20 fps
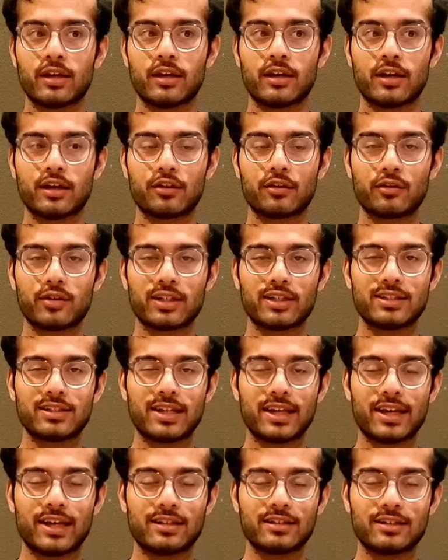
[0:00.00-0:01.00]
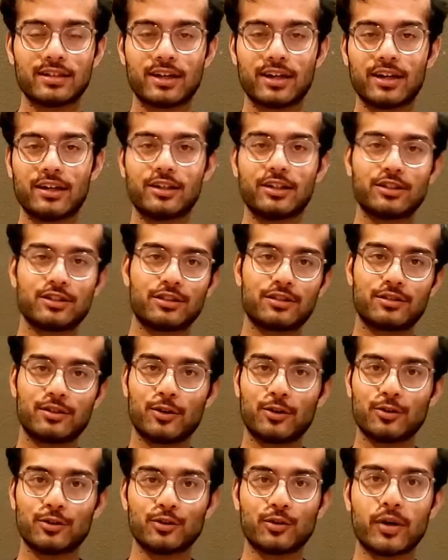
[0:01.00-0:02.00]
nothing really stays. It kind of just
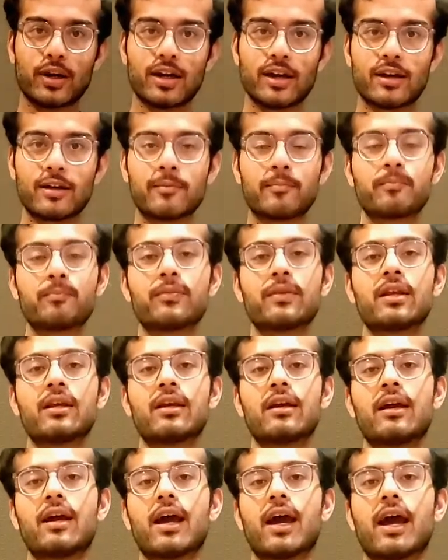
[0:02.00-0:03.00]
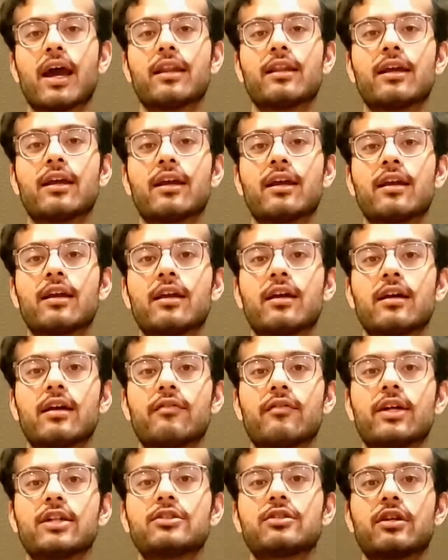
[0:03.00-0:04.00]
goes away. And then
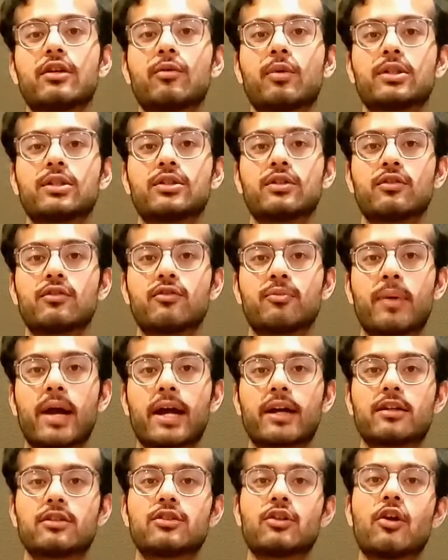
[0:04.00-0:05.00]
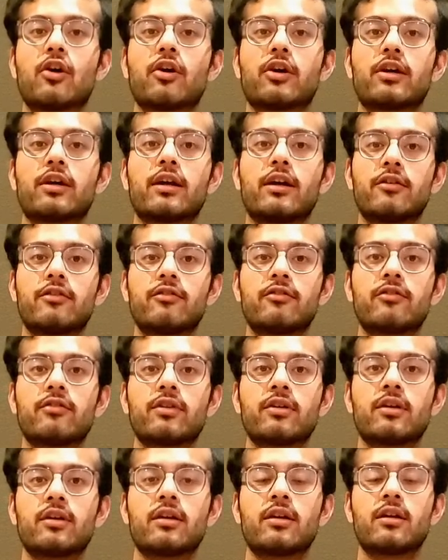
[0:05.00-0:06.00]
eventually, once you've practiced long enough,
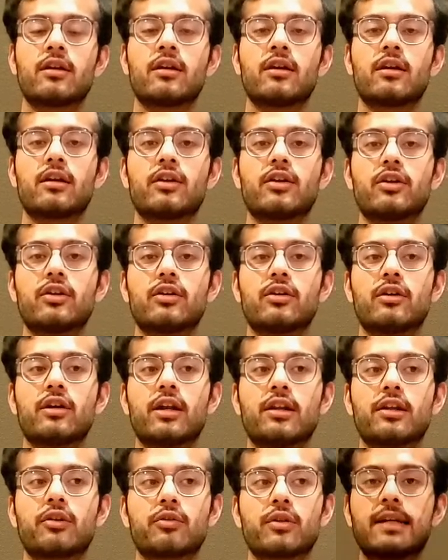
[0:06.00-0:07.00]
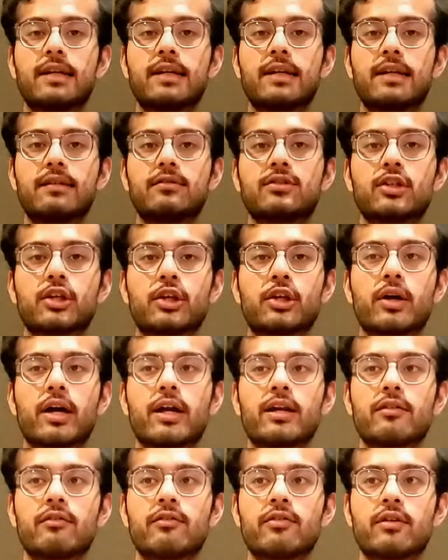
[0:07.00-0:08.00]
nothing really leaves. So you kind
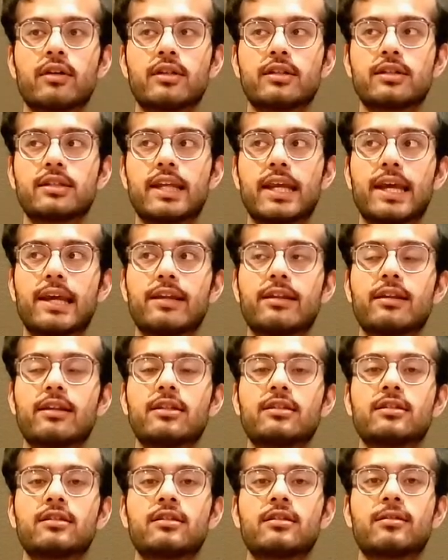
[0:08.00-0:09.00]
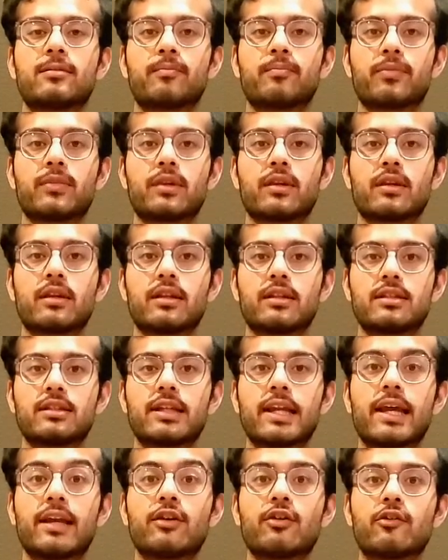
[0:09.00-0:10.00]
of stay in this
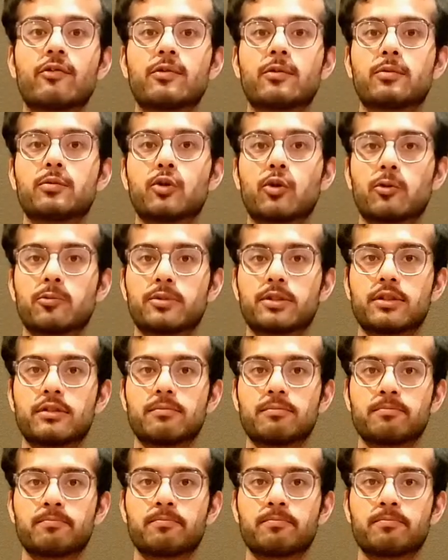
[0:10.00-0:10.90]
state of absorption.